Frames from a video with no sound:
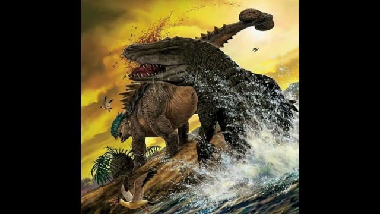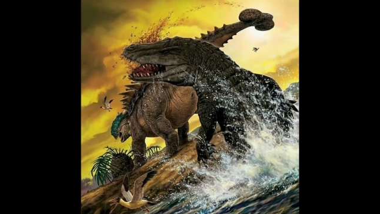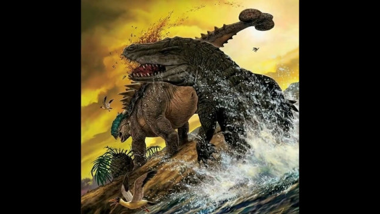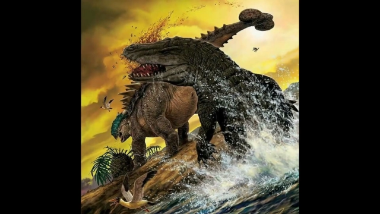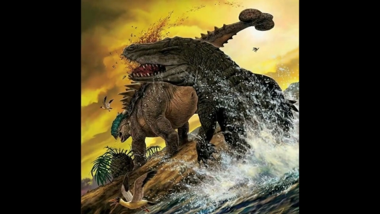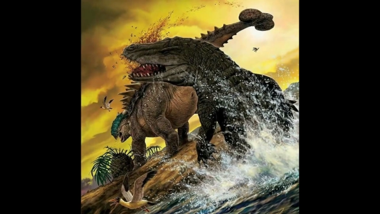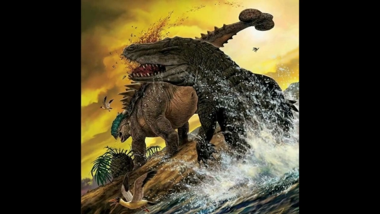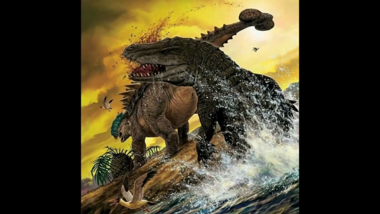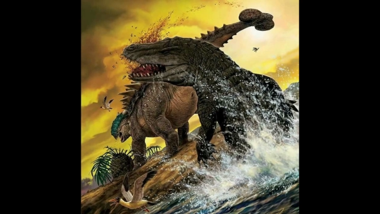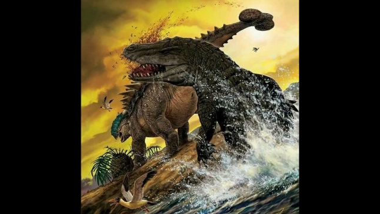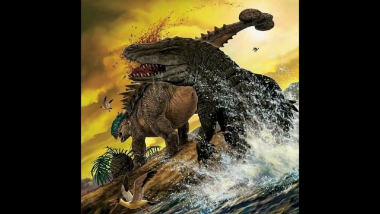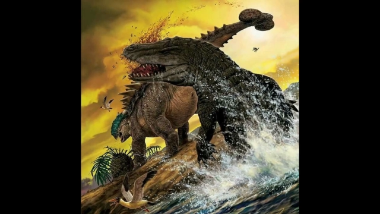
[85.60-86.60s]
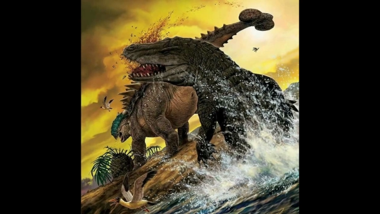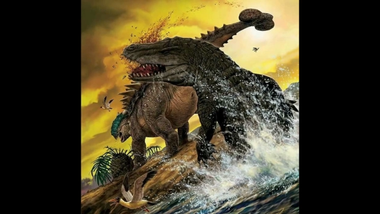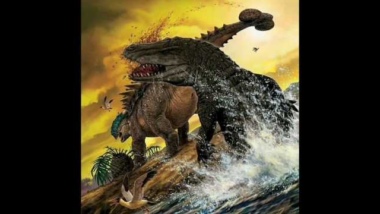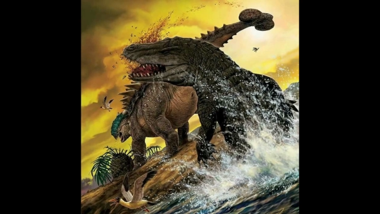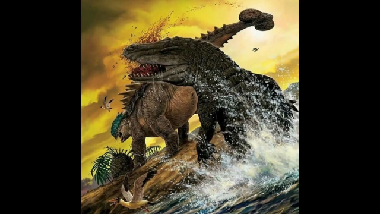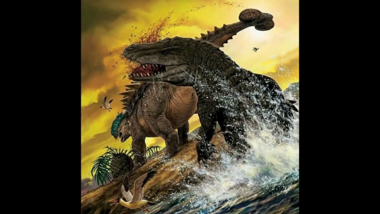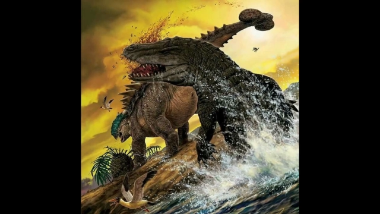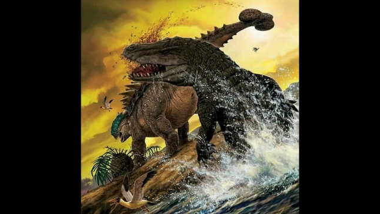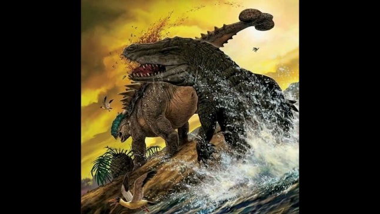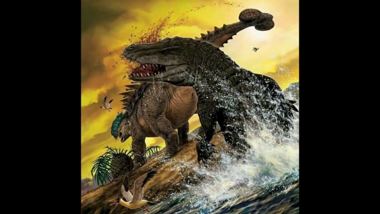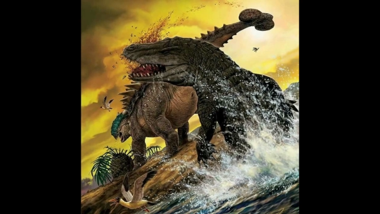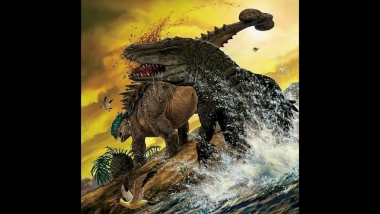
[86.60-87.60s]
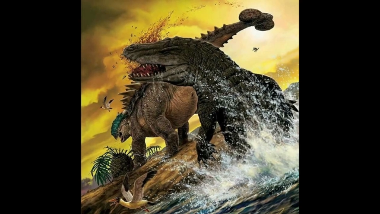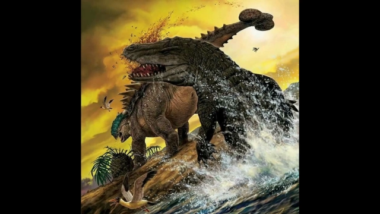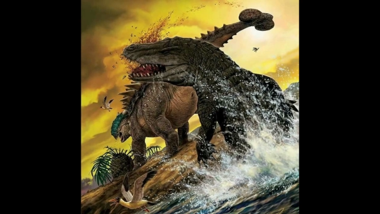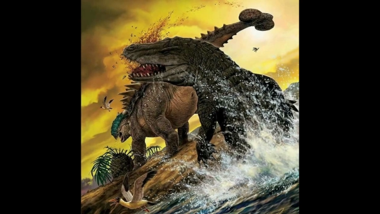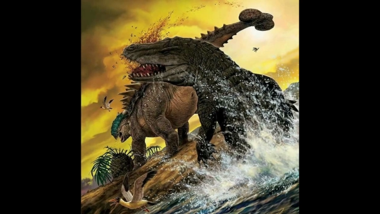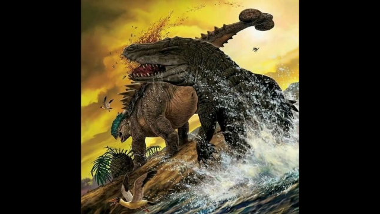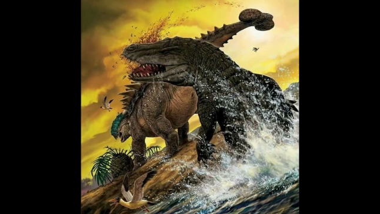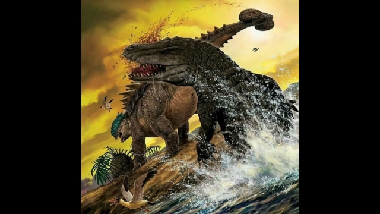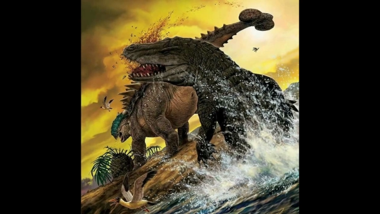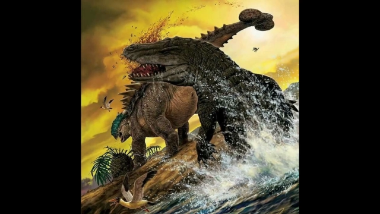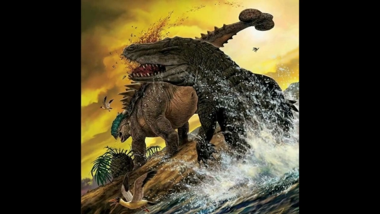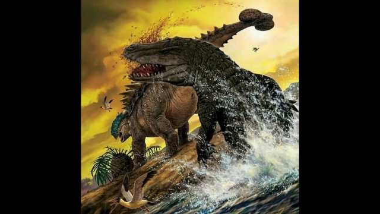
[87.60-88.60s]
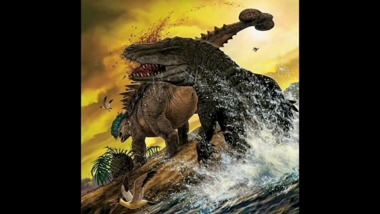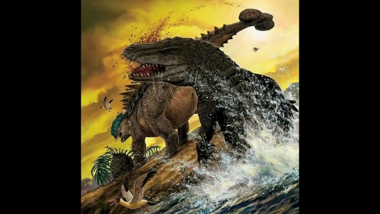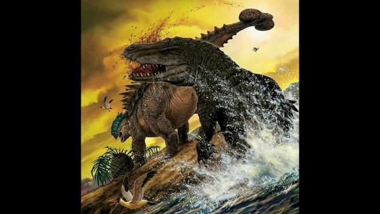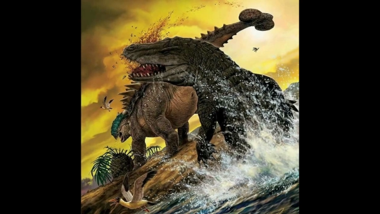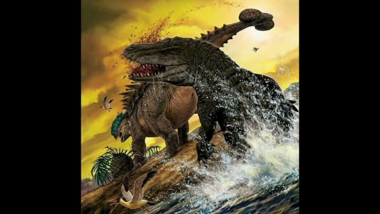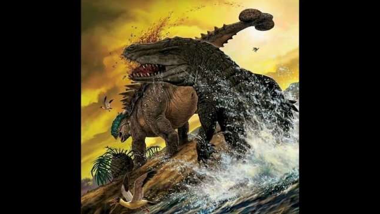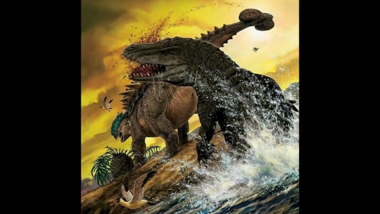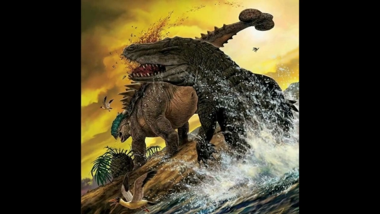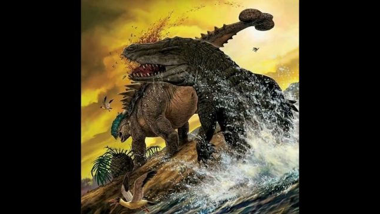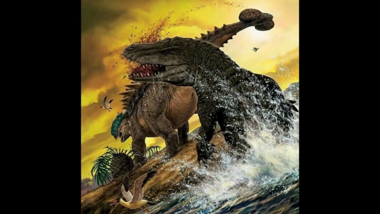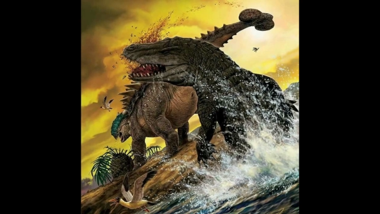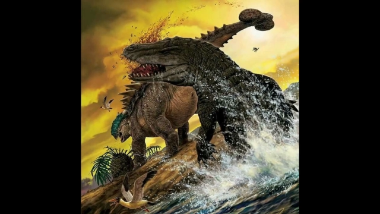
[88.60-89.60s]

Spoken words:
(no speaker visible)